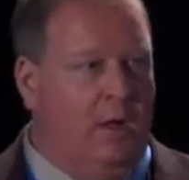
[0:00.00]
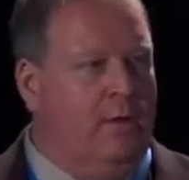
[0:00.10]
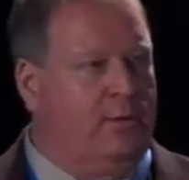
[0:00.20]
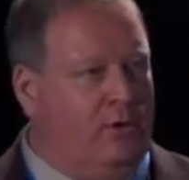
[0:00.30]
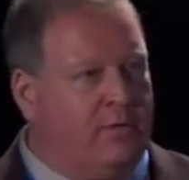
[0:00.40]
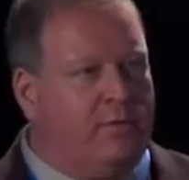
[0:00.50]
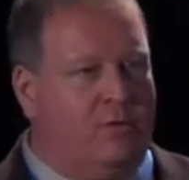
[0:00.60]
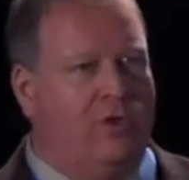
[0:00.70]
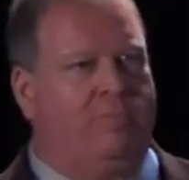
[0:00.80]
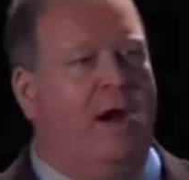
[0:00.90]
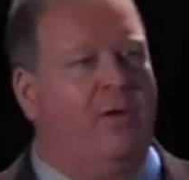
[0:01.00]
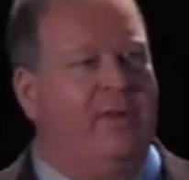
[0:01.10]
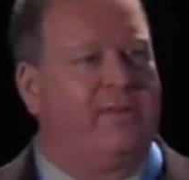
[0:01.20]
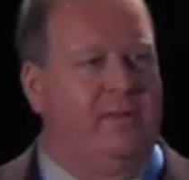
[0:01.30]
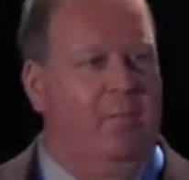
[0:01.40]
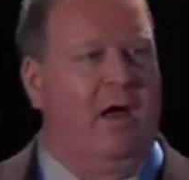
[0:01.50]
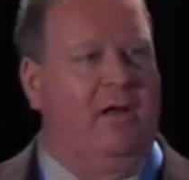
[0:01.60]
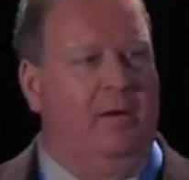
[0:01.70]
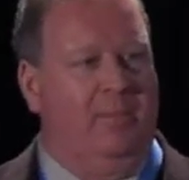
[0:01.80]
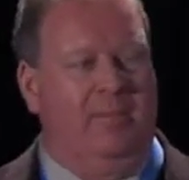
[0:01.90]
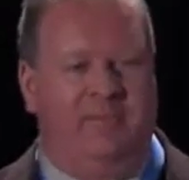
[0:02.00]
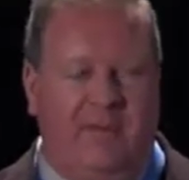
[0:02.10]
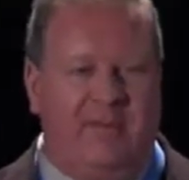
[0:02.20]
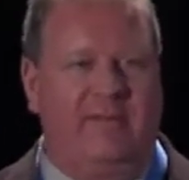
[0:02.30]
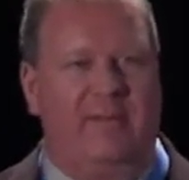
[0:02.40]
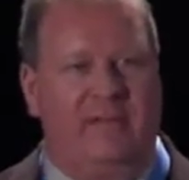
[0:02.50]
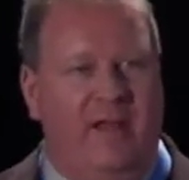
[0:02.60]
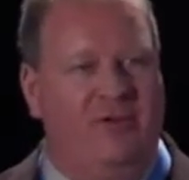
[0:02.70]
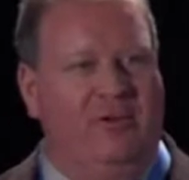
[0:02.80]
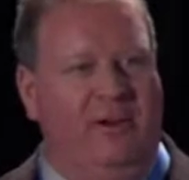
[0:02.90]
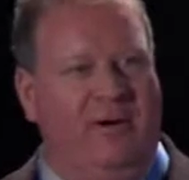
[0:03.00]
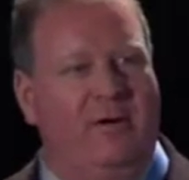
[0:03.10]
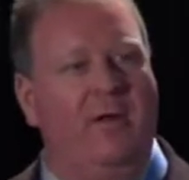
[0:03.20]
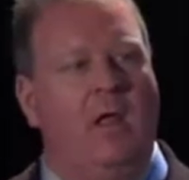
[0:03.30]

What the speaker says: So just bear this in mind. I'm a physicist, engineer.